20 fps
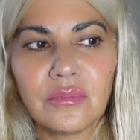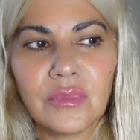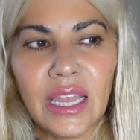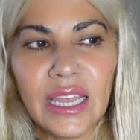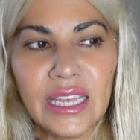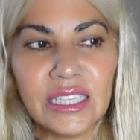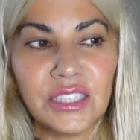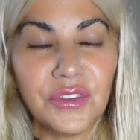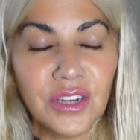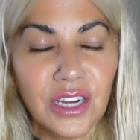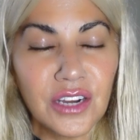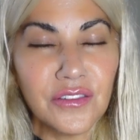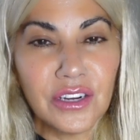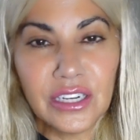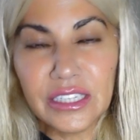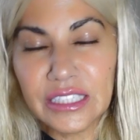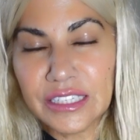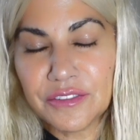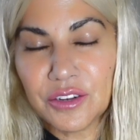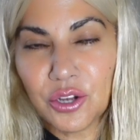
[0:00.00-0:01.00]
it's very
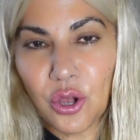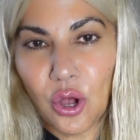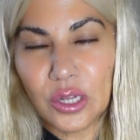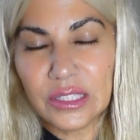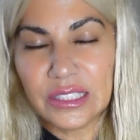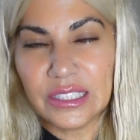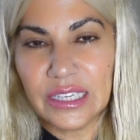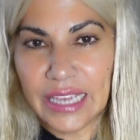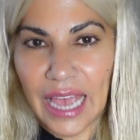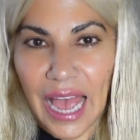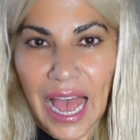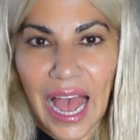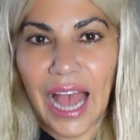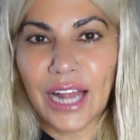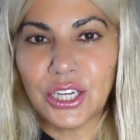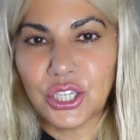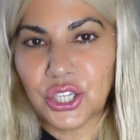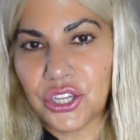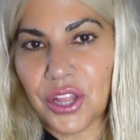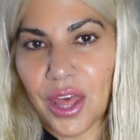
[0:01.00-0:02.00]
very difficult to
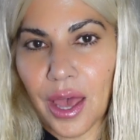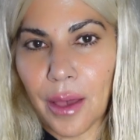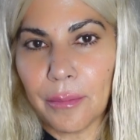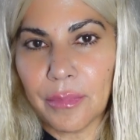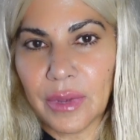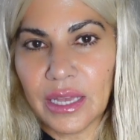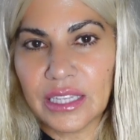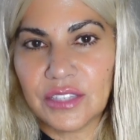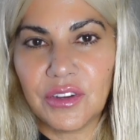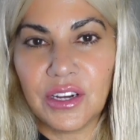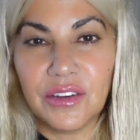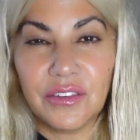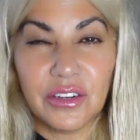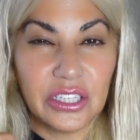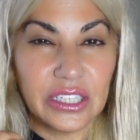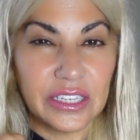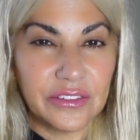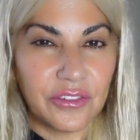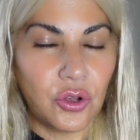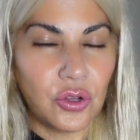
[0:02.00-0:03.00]
catch them it's very very
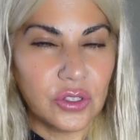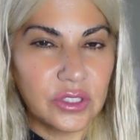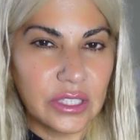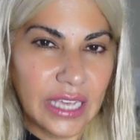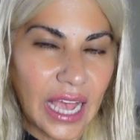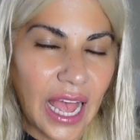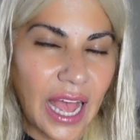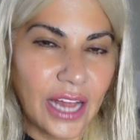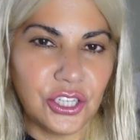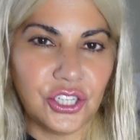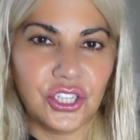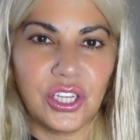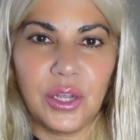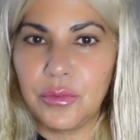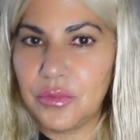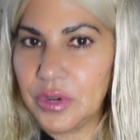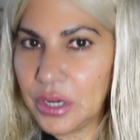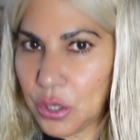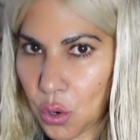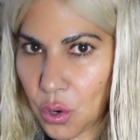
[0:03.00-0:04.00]
difficult to catch
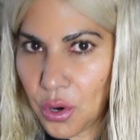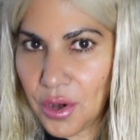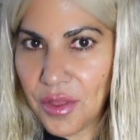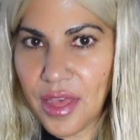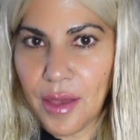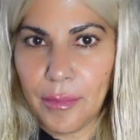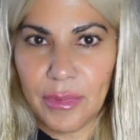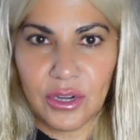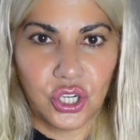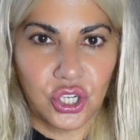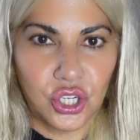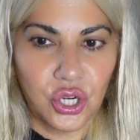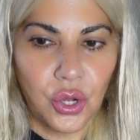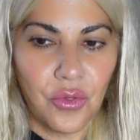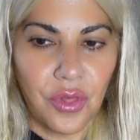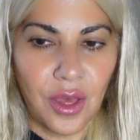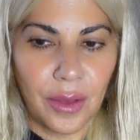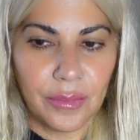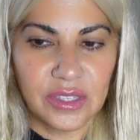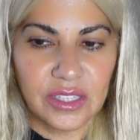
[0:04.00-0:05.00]
them record them and show
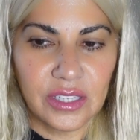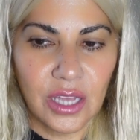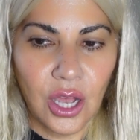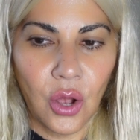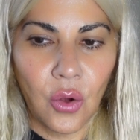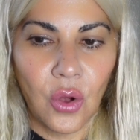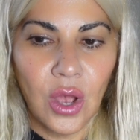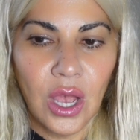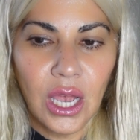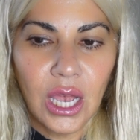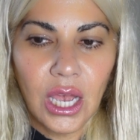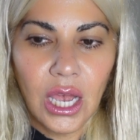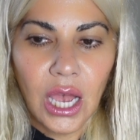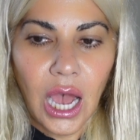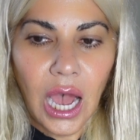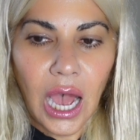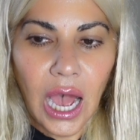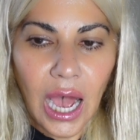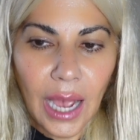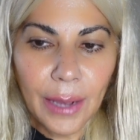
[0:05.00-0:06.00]
them so
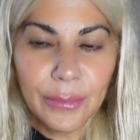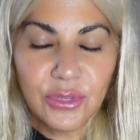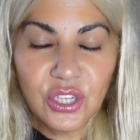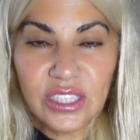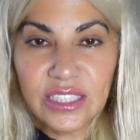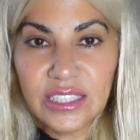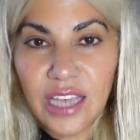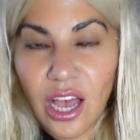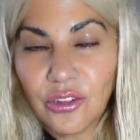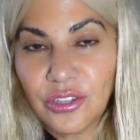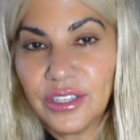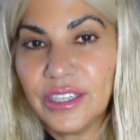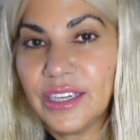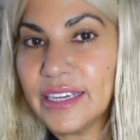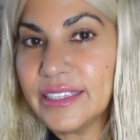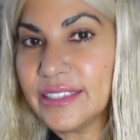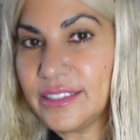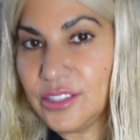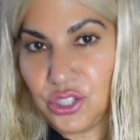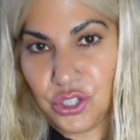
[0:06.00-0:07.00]
i'm just telling you
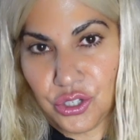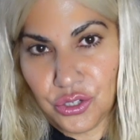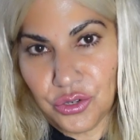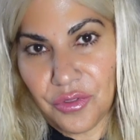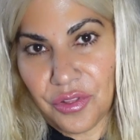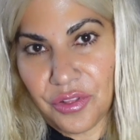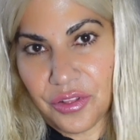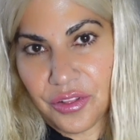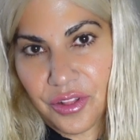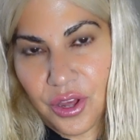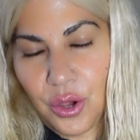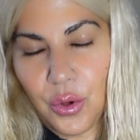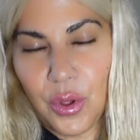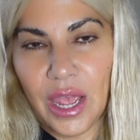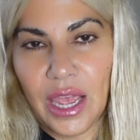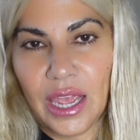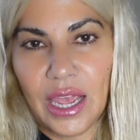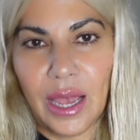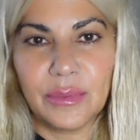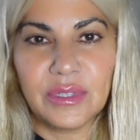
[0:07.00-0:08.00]
guys the truth
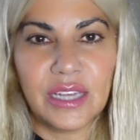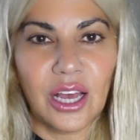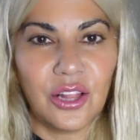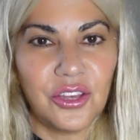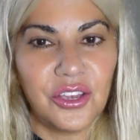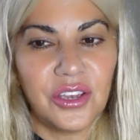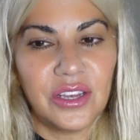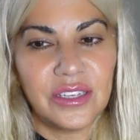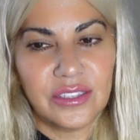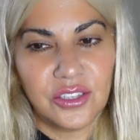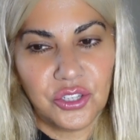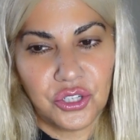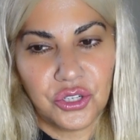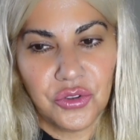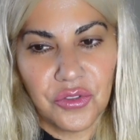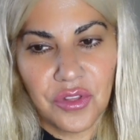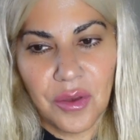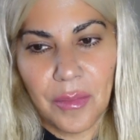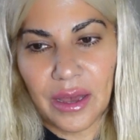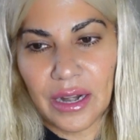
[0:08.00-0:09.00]
okay i'm telling you guys the
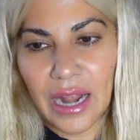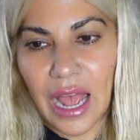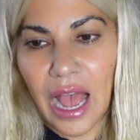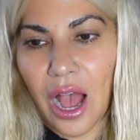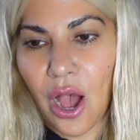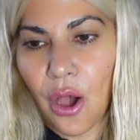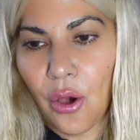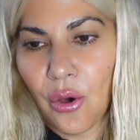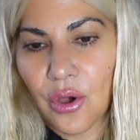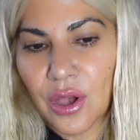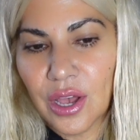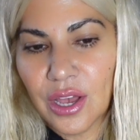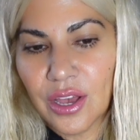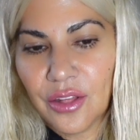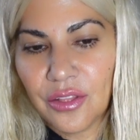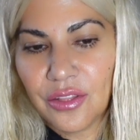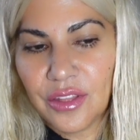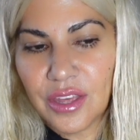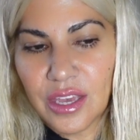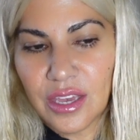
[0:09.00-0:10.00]
truth about how
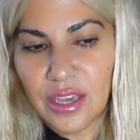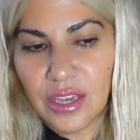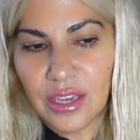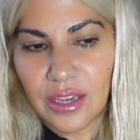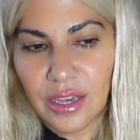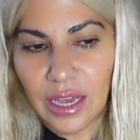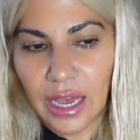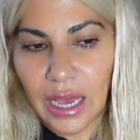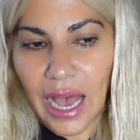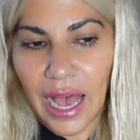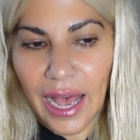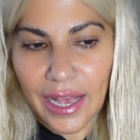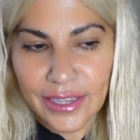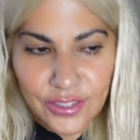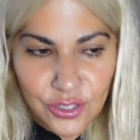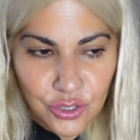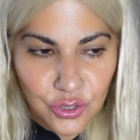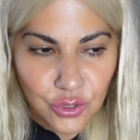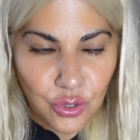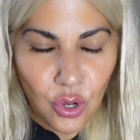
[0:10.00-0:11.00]
the
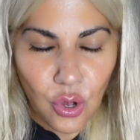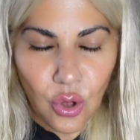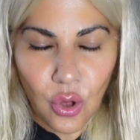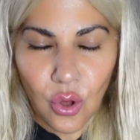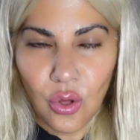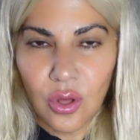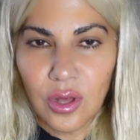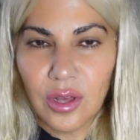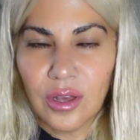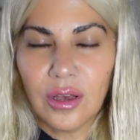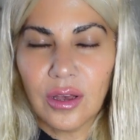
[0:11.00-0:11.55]
astral